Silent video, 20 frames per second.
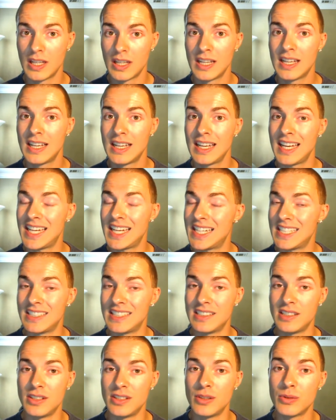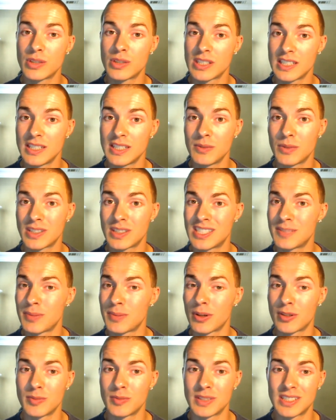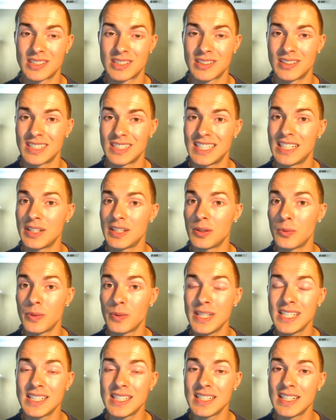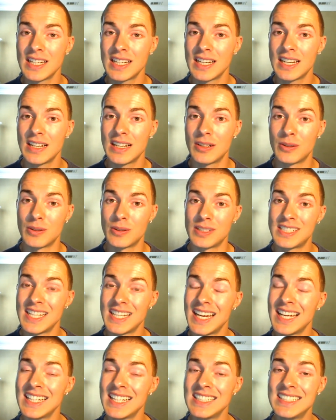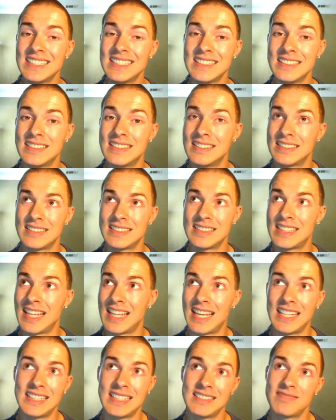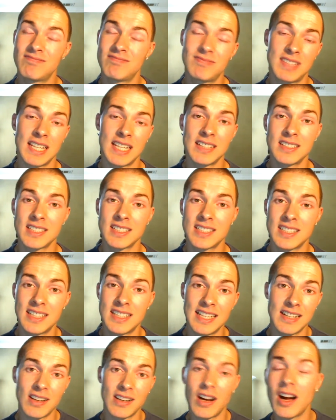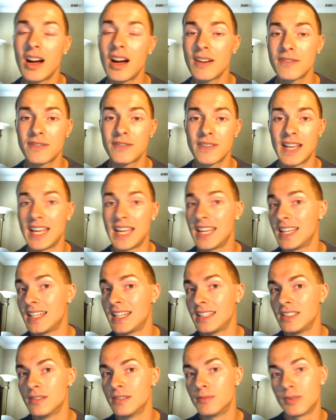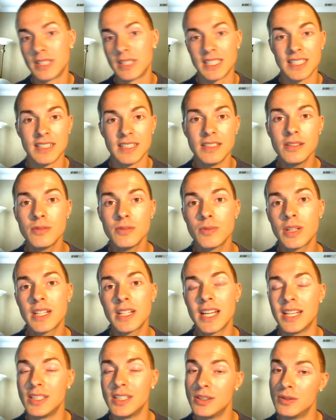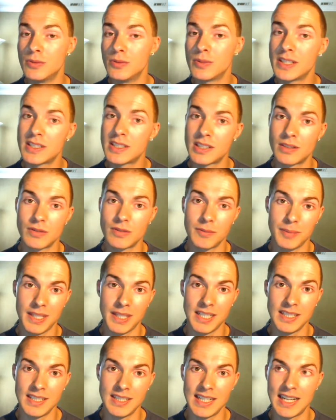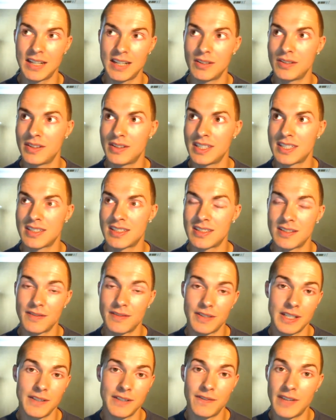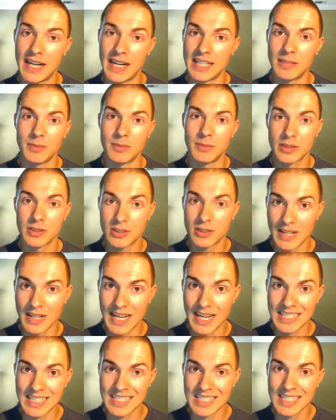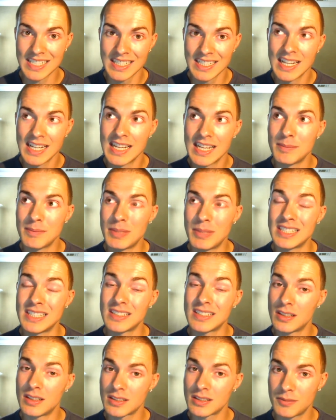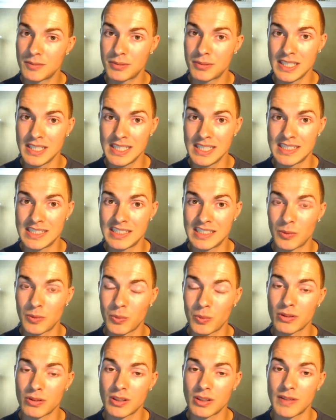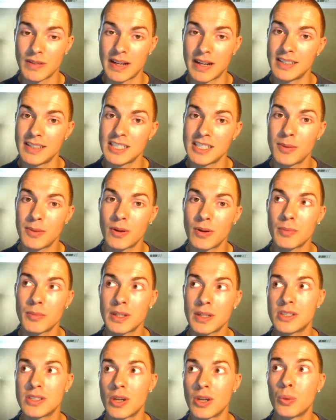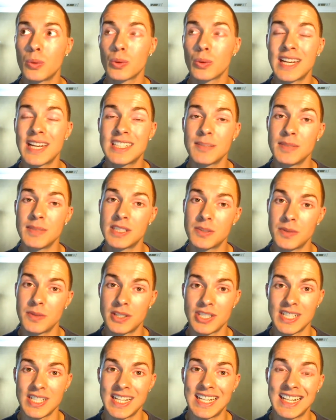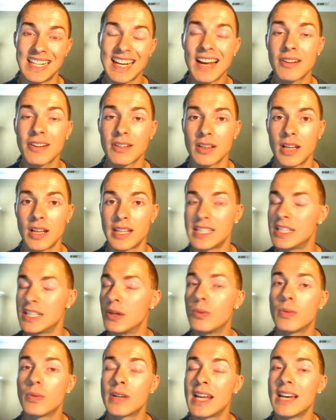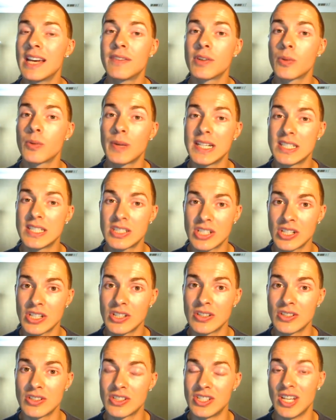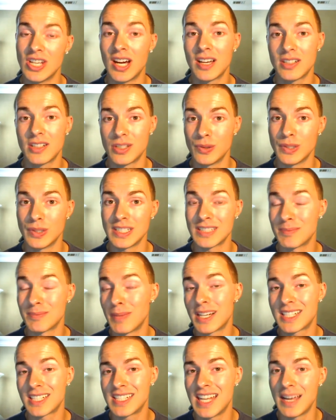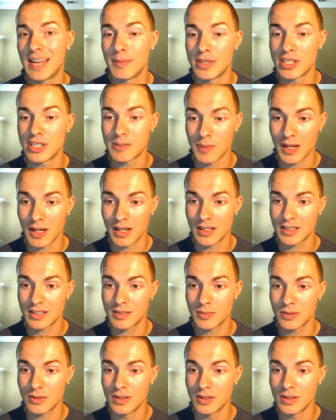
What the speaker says: And usually once these Pokemon start getting weak or dead, then they're off, and you bring in a new one and you rinse and repeat. Now, this is a very viable strategy, but it's also pretty easy to work around. These Pokemon don't like to be switching in and out a lot. They don't want to ever waste turns not doing as much damage as possible.